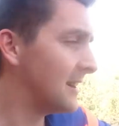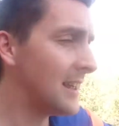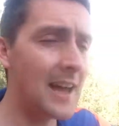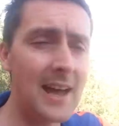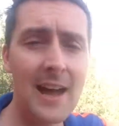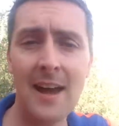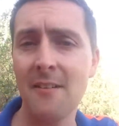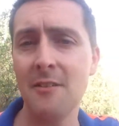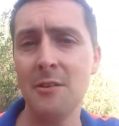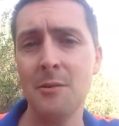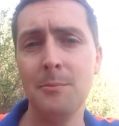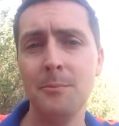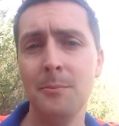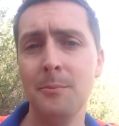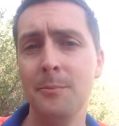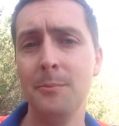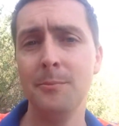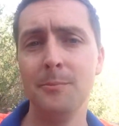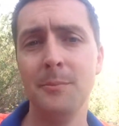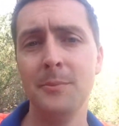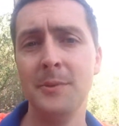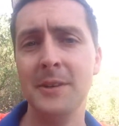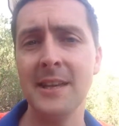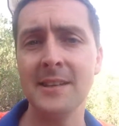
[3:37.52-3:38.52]
Arab
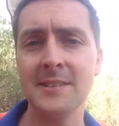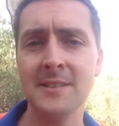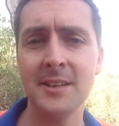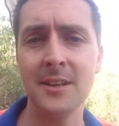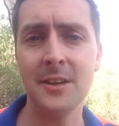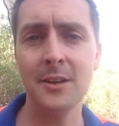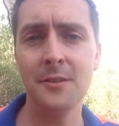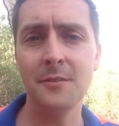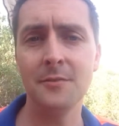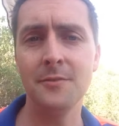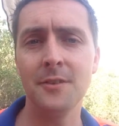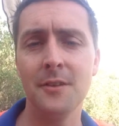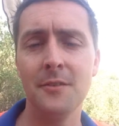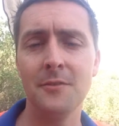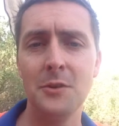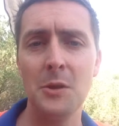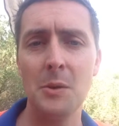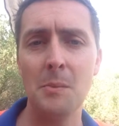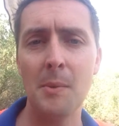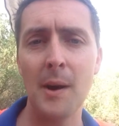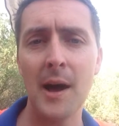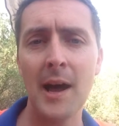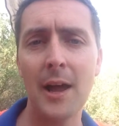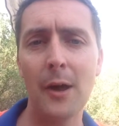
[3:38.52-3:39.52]
desert of
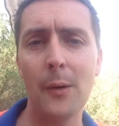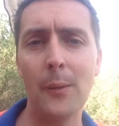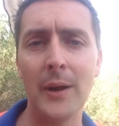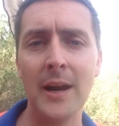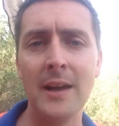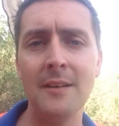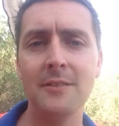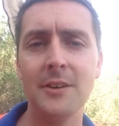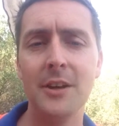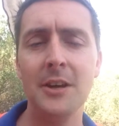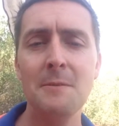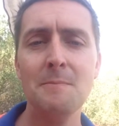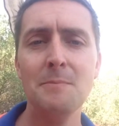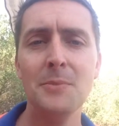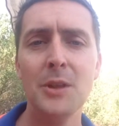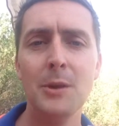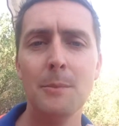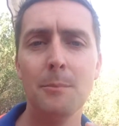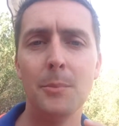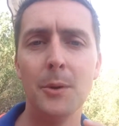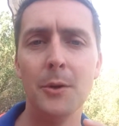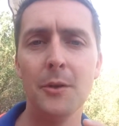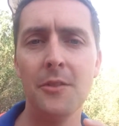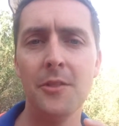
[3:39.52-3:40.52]
Dubai or whatever.
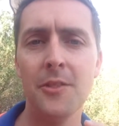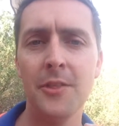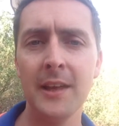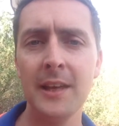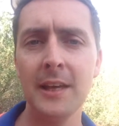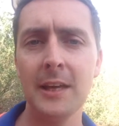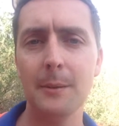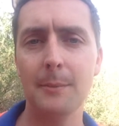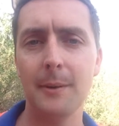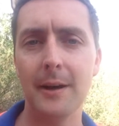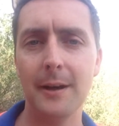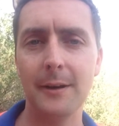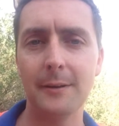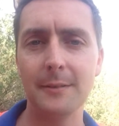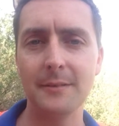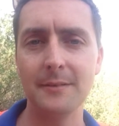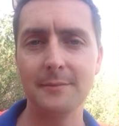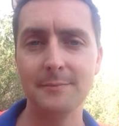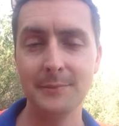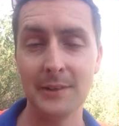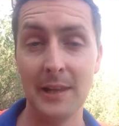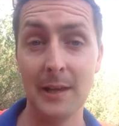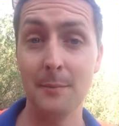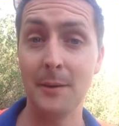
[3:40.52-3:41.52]
But think about
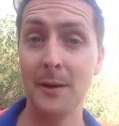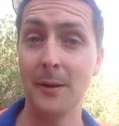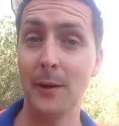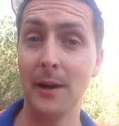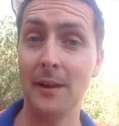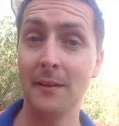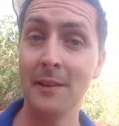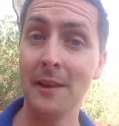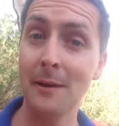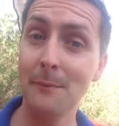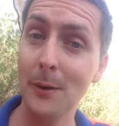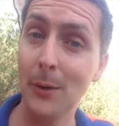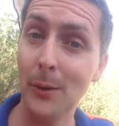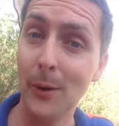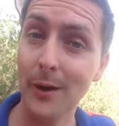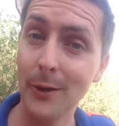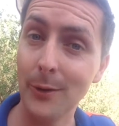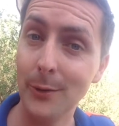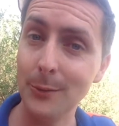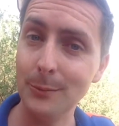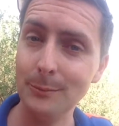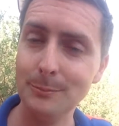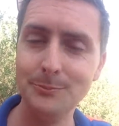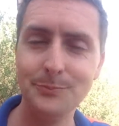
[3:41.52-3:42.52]
that'd be quite
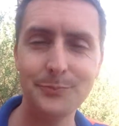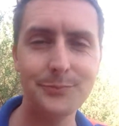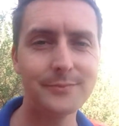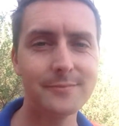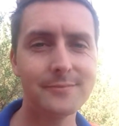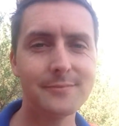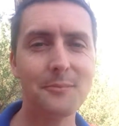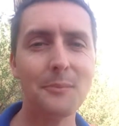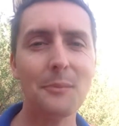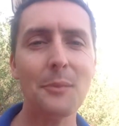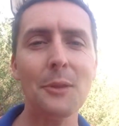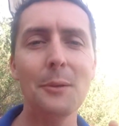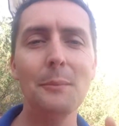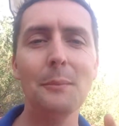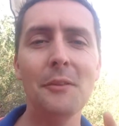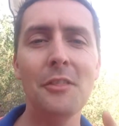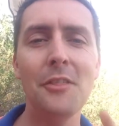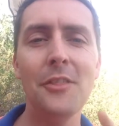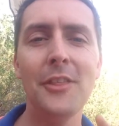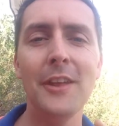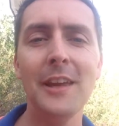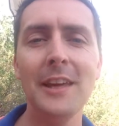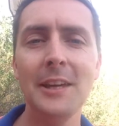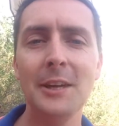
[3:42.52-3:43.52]
cool. But
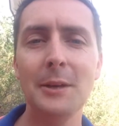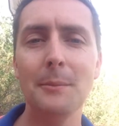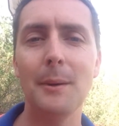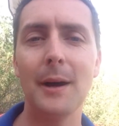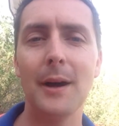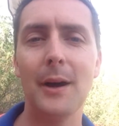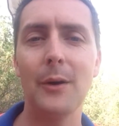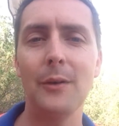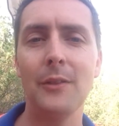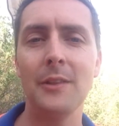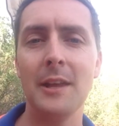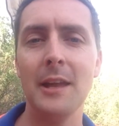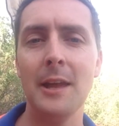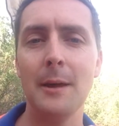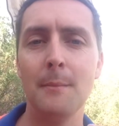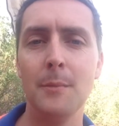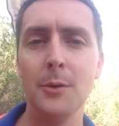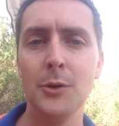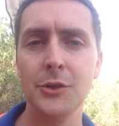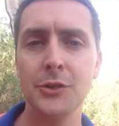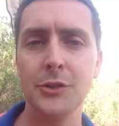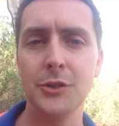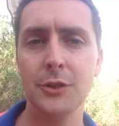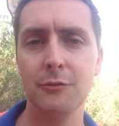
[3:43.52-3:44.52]
think about the
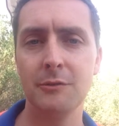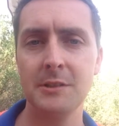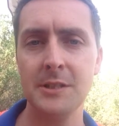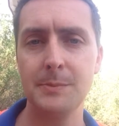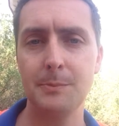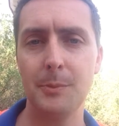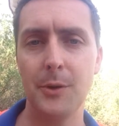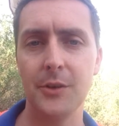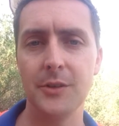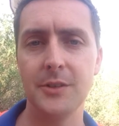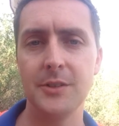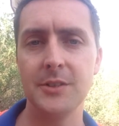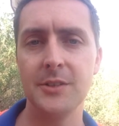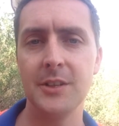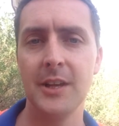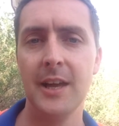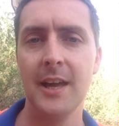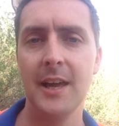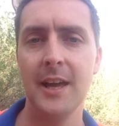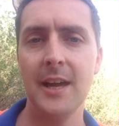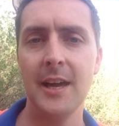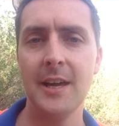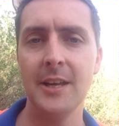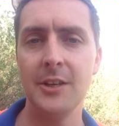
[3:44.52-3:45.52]
emotional response,
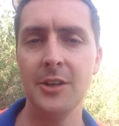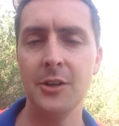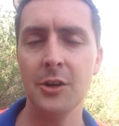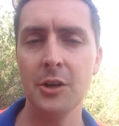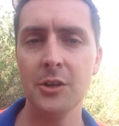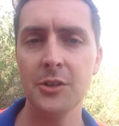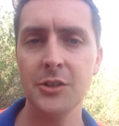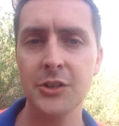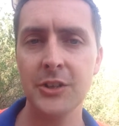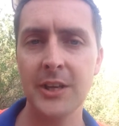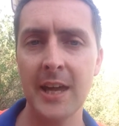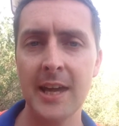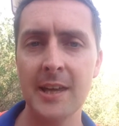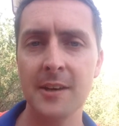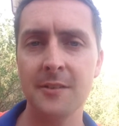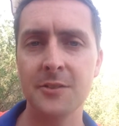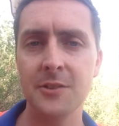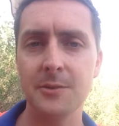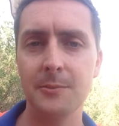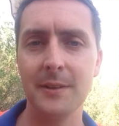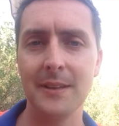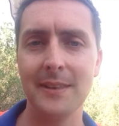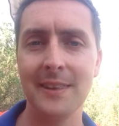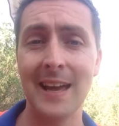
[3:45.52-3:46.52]
and you're scared of
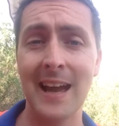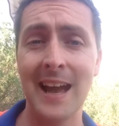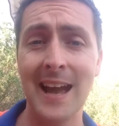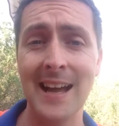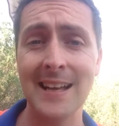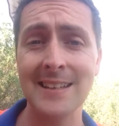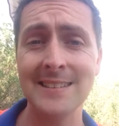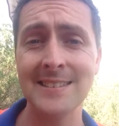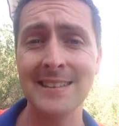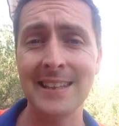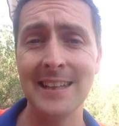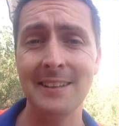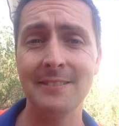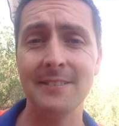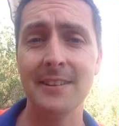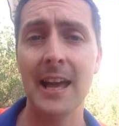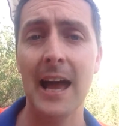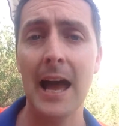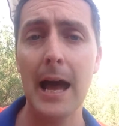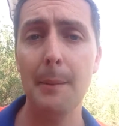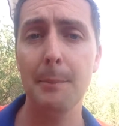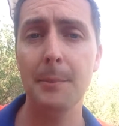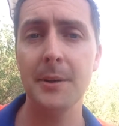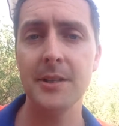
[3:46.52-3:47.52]
something that hasn't even
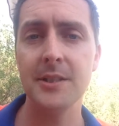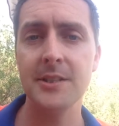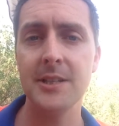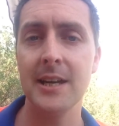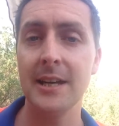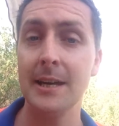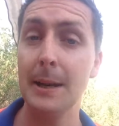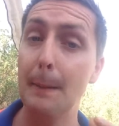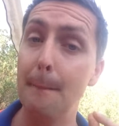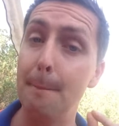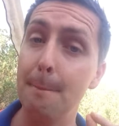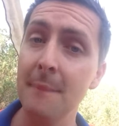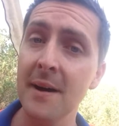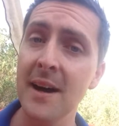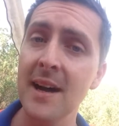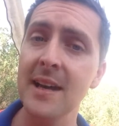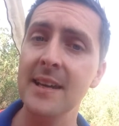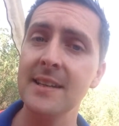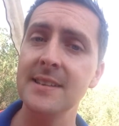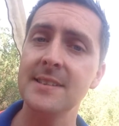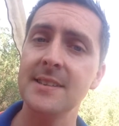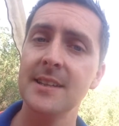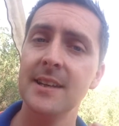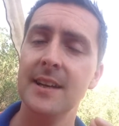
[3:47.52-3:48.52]
happened yet, and it
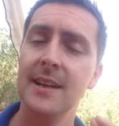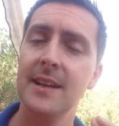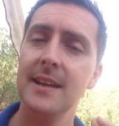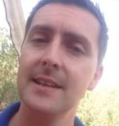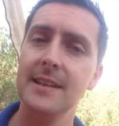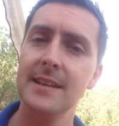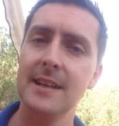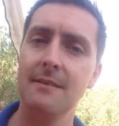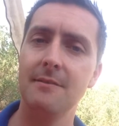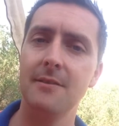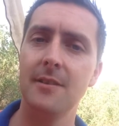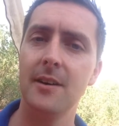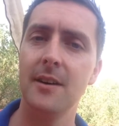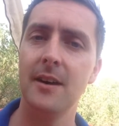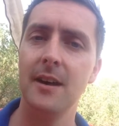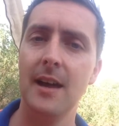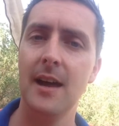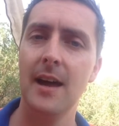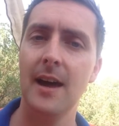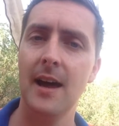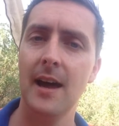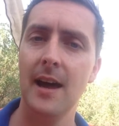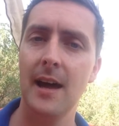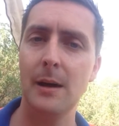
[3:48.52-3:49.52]
might never
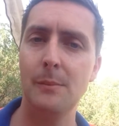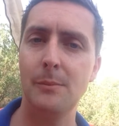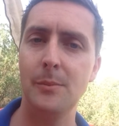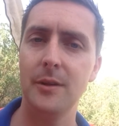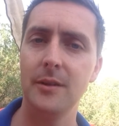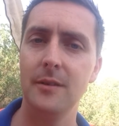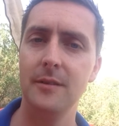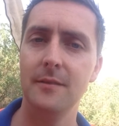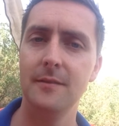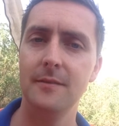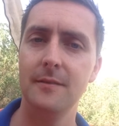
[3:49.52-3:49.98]
happen.